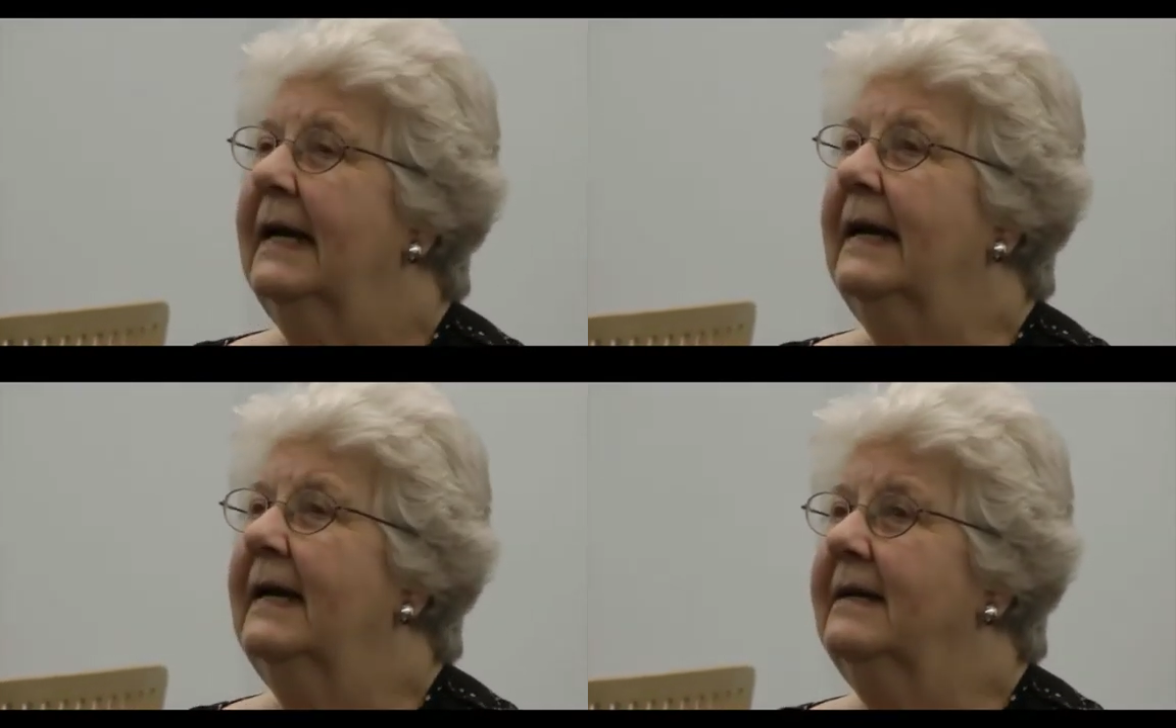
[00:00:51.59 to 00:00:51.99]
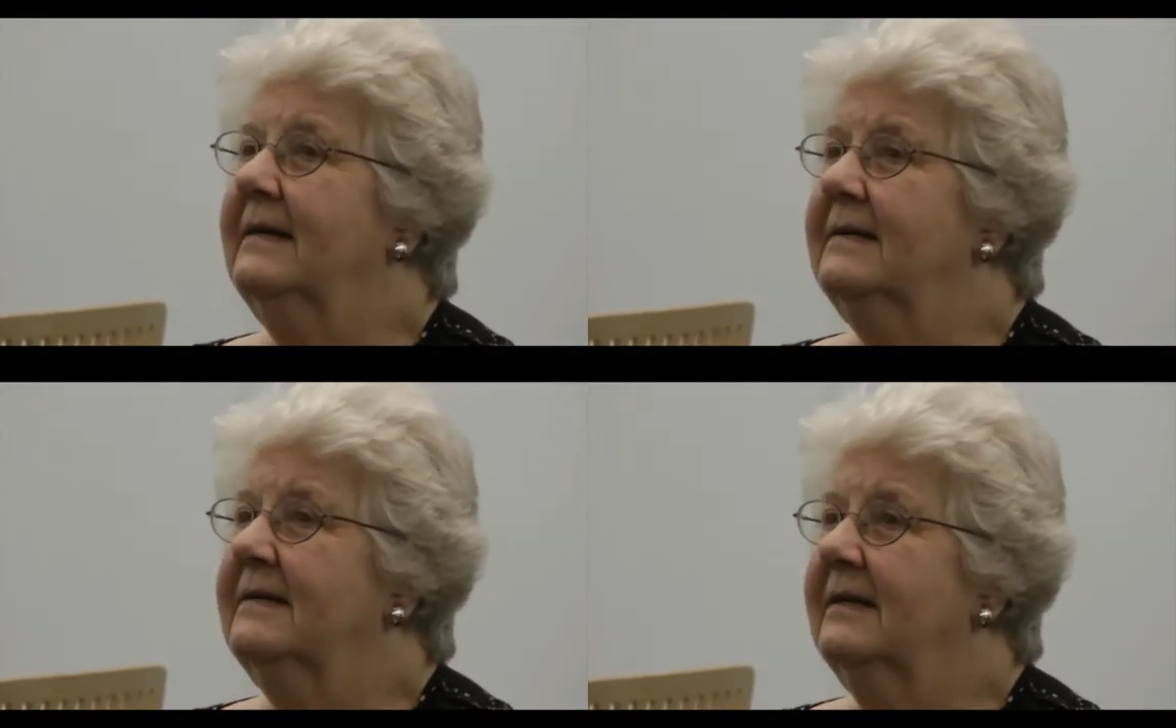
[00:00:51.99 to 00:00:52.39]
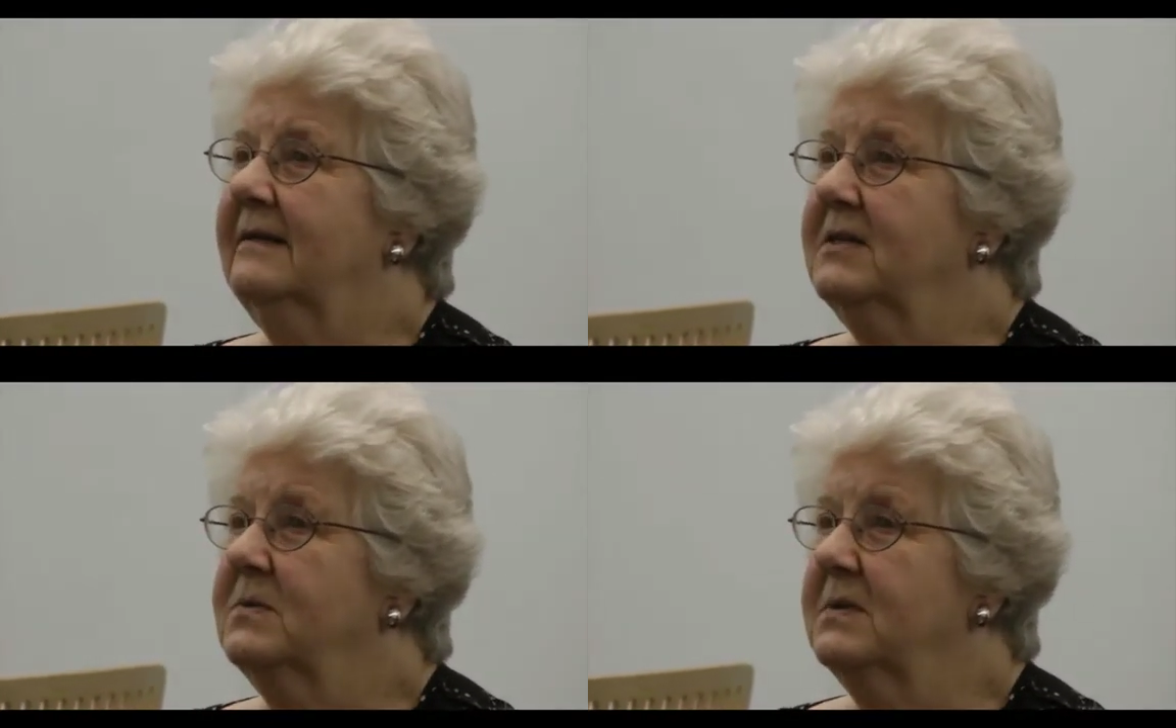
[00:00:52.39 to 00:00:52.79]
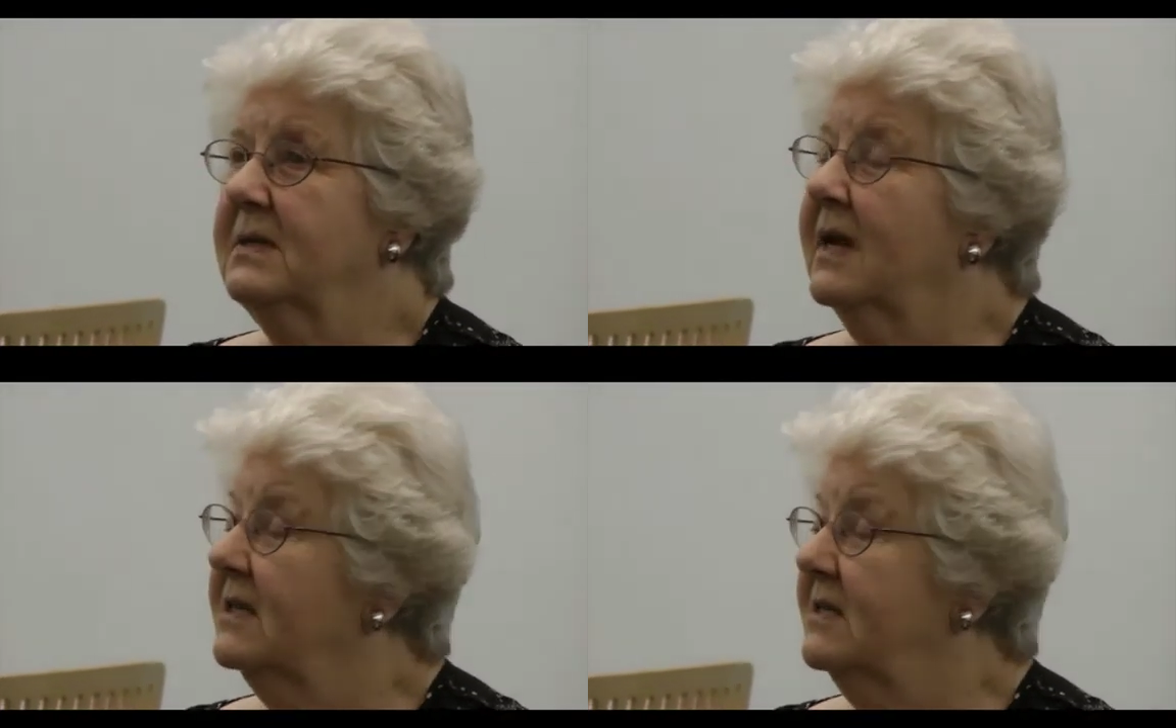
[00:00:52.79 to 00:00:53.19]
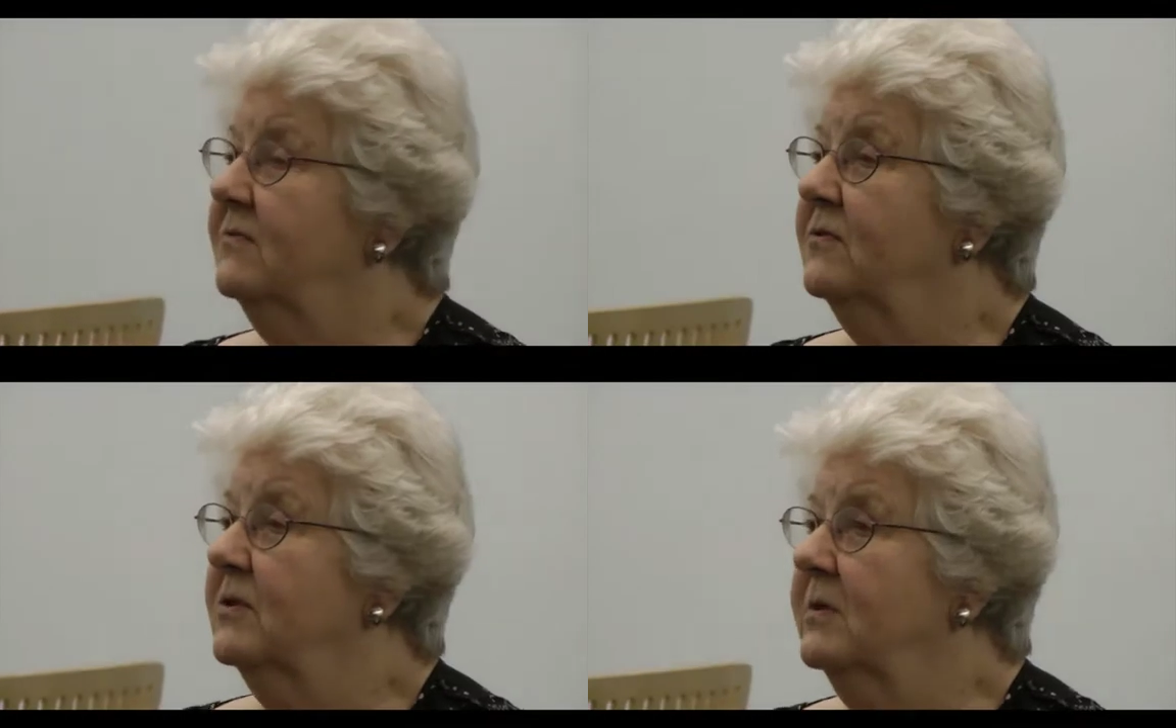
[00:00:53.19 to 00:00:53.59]
And this was in
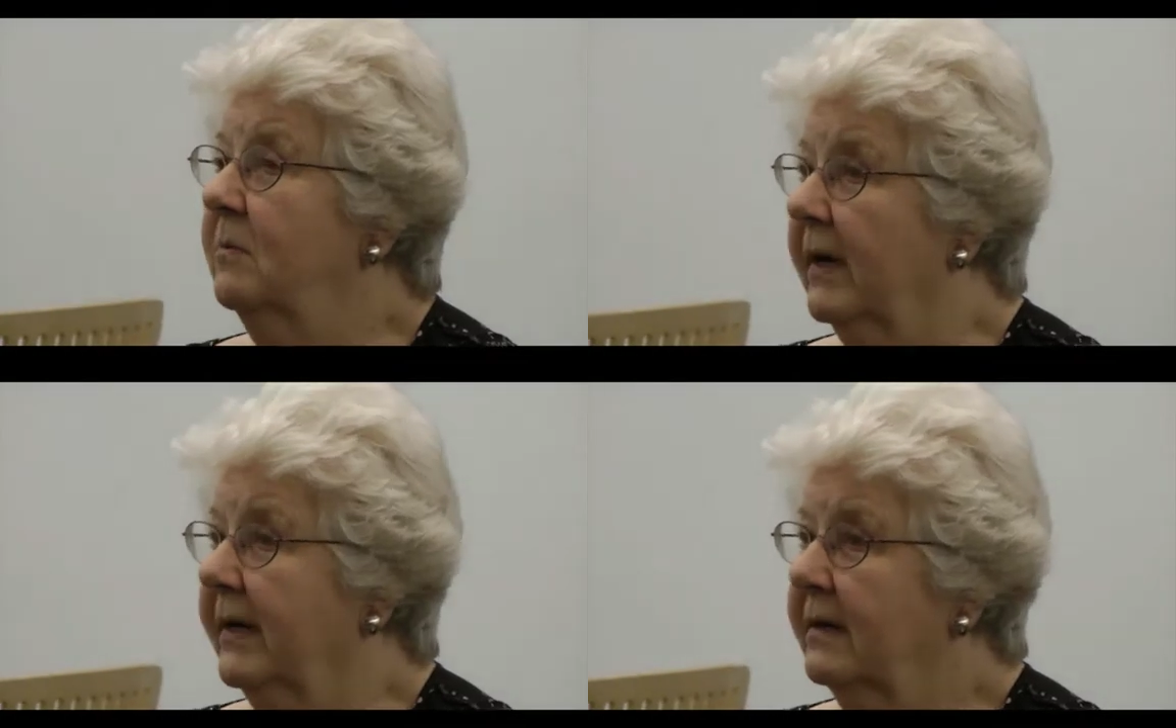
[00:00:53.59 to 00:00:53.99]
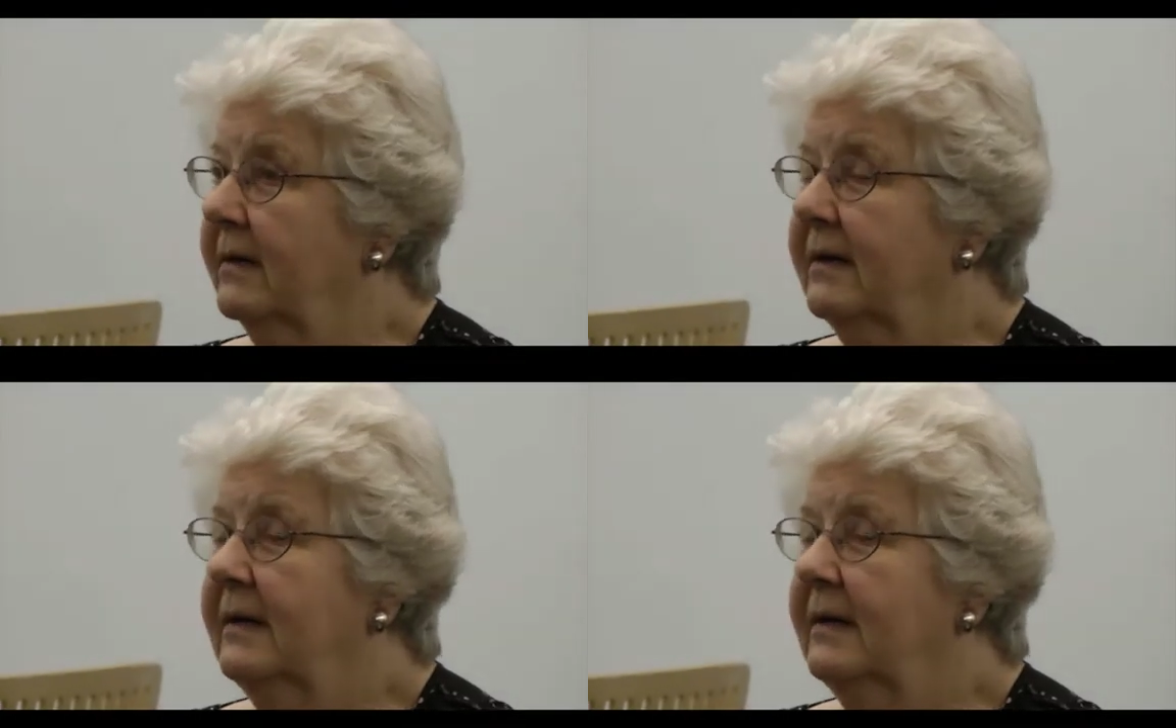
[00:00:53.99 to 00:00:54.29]
1941.